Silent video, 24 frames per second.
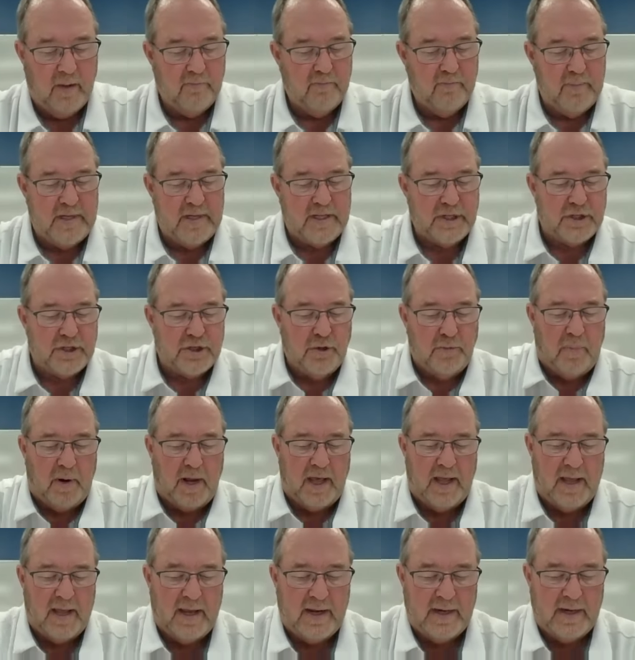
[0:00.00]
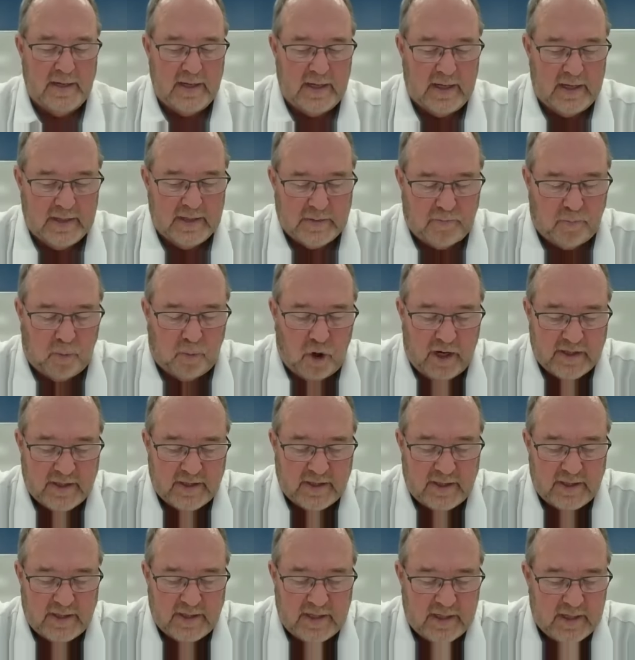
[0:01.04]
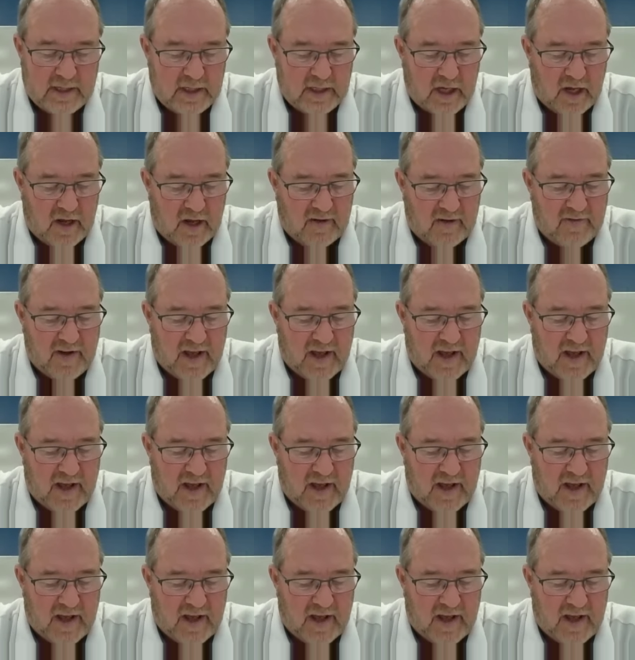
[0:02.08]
Mr. Blaine is president of